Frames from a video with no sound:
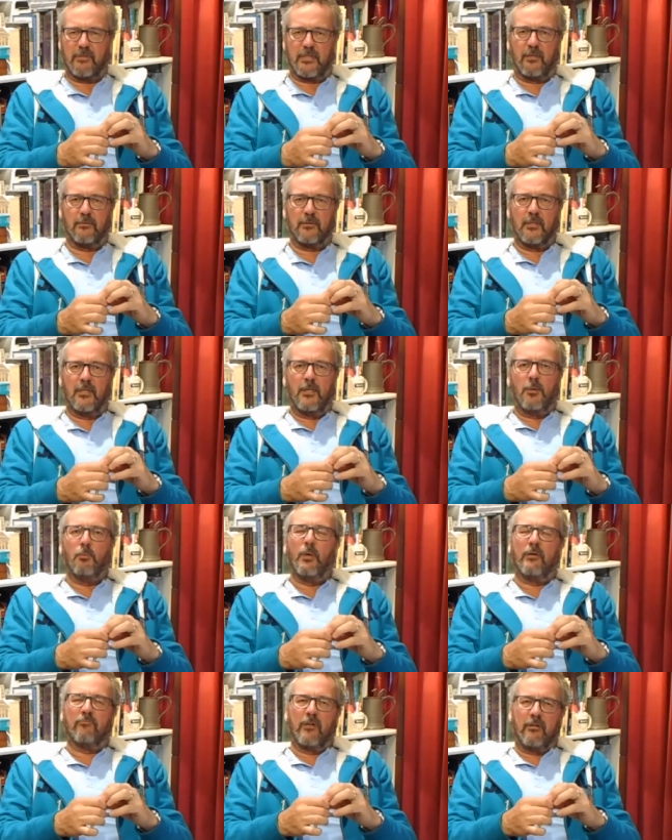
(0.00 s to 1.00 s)
a result,
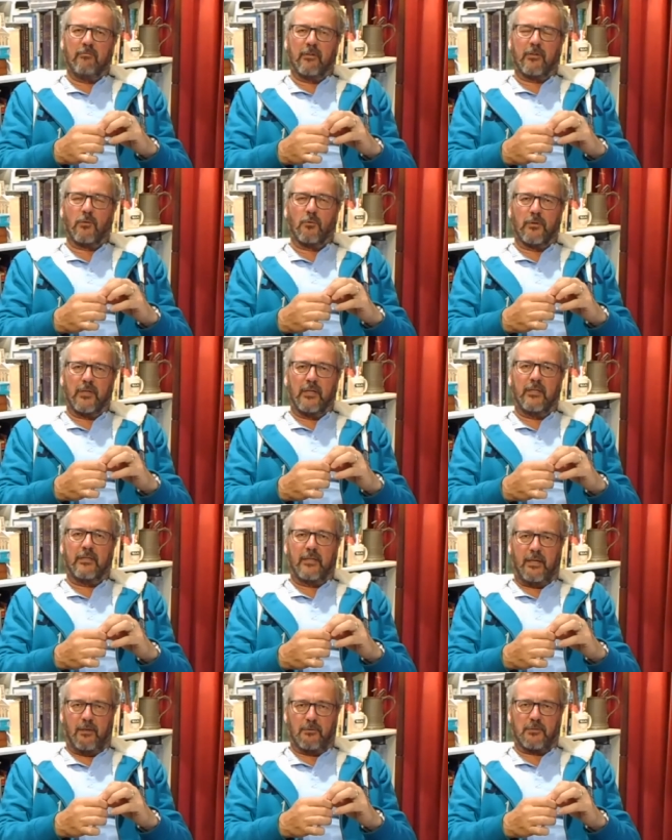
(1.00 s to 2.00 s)
we're re-recording it
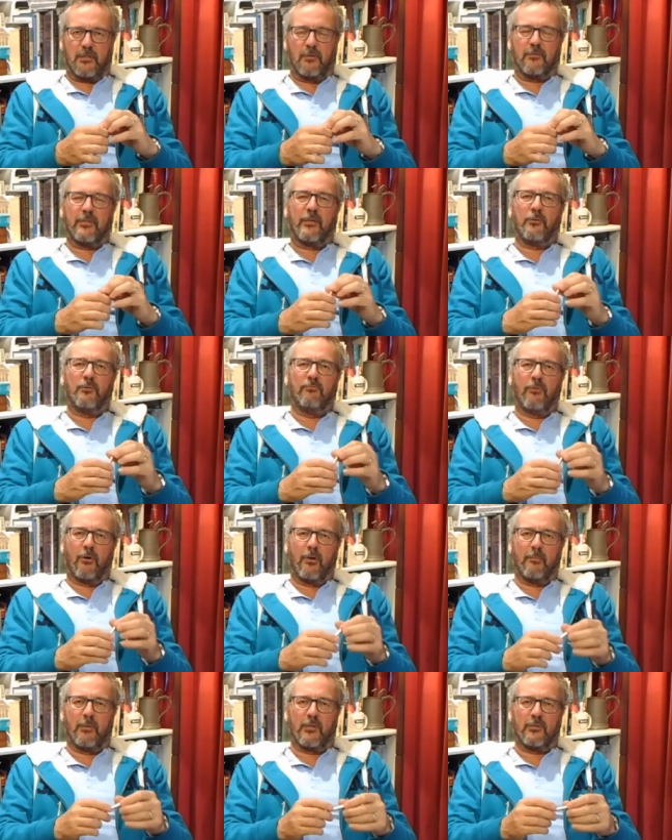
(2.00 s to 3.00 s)
now. So thank you
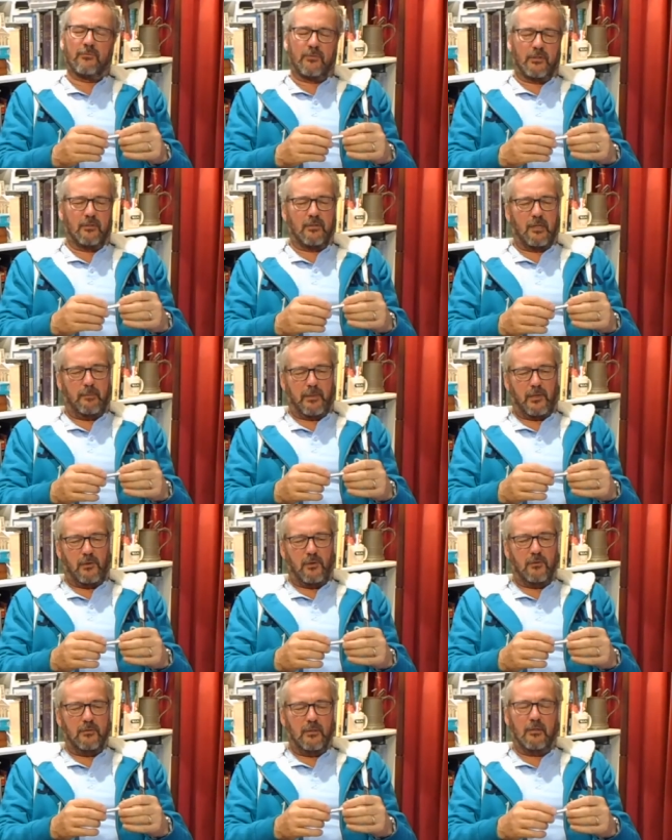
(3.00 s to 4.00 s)
very much for coming
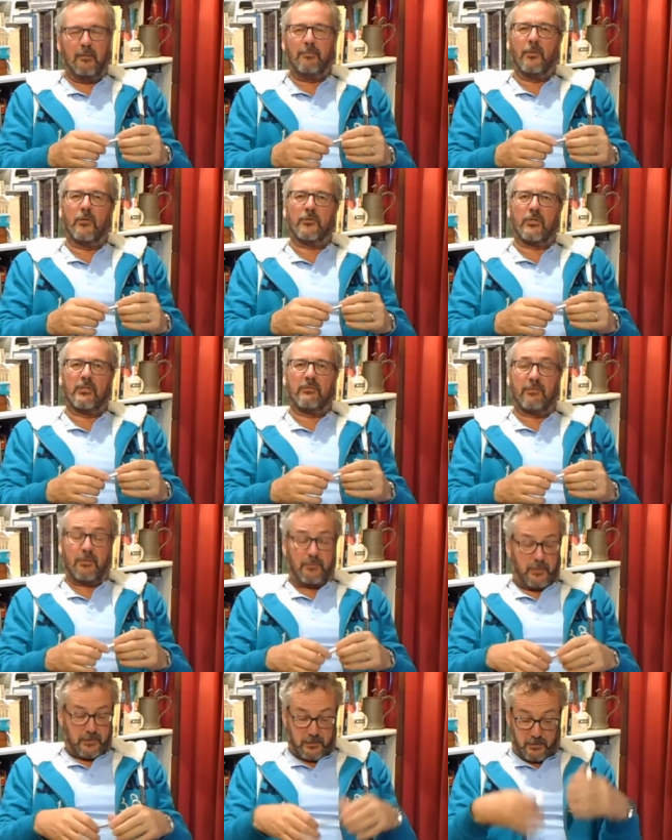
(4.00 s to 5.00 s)
along. I apologise for
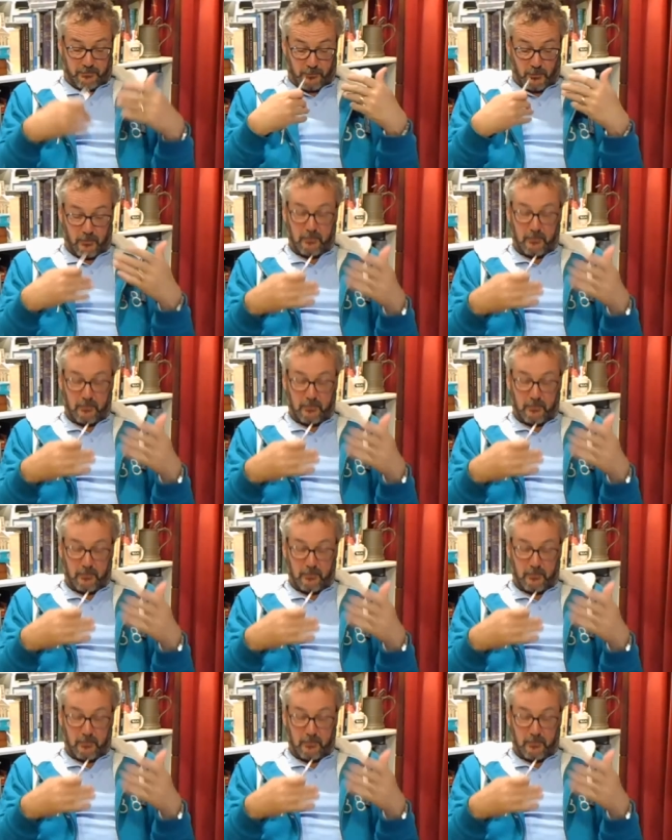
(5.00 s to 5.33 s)
the fact I've